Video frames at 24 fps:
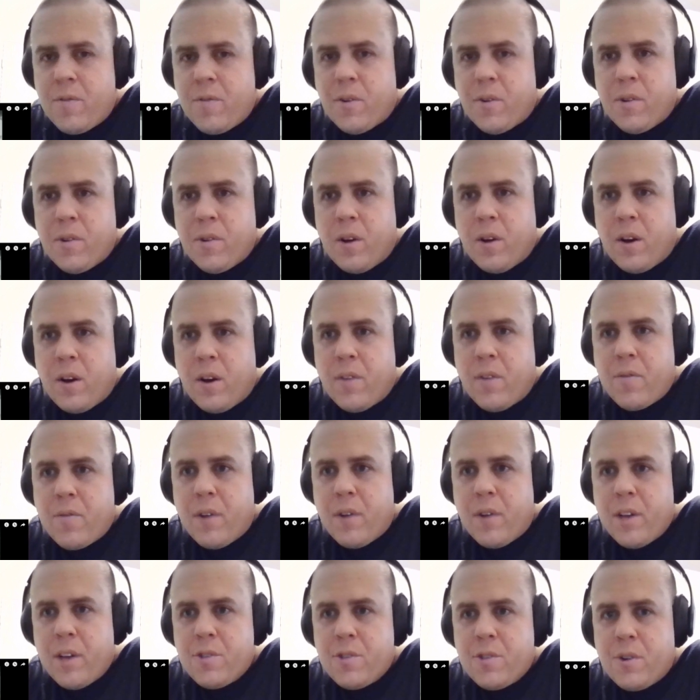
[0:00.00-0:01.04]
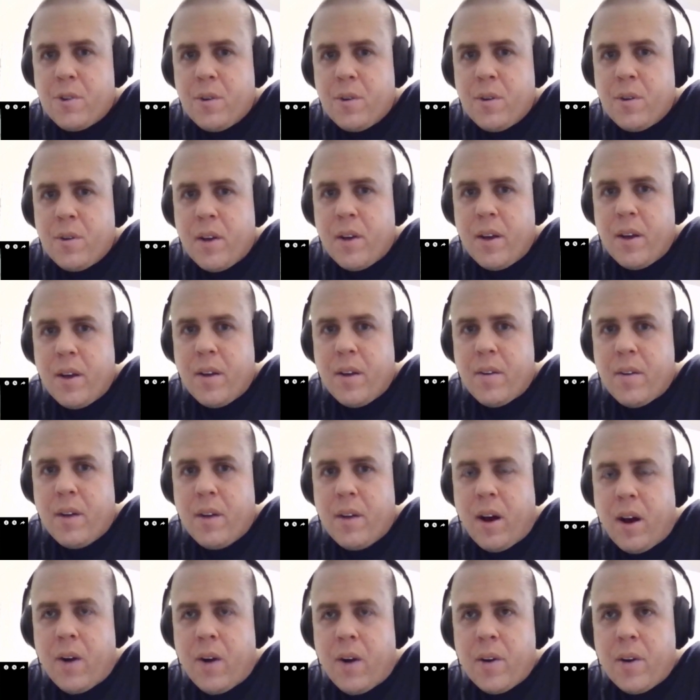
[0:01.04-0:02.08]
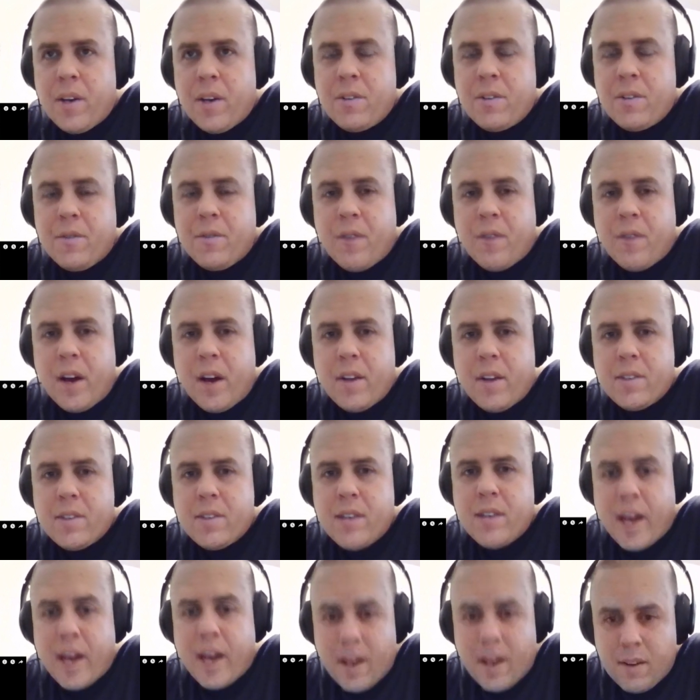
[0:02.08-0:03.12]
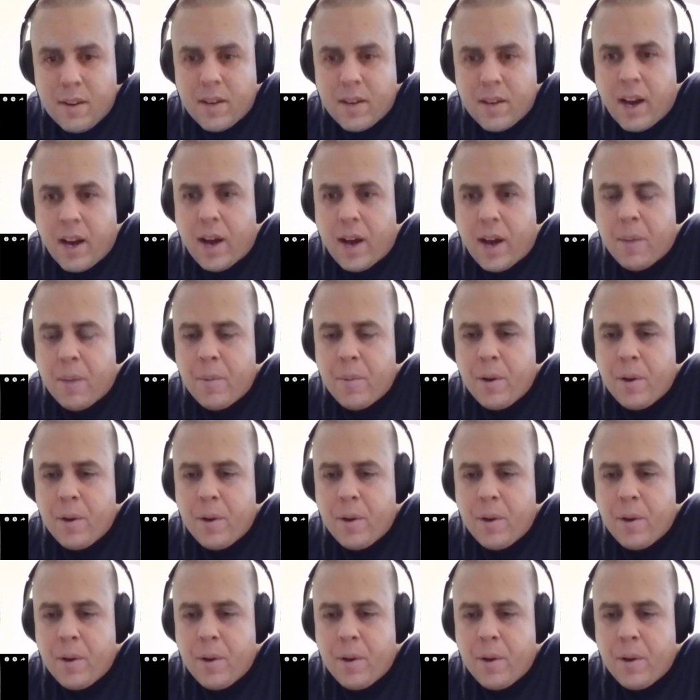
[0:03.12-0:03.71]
for Frazier and Ali to fight a second time.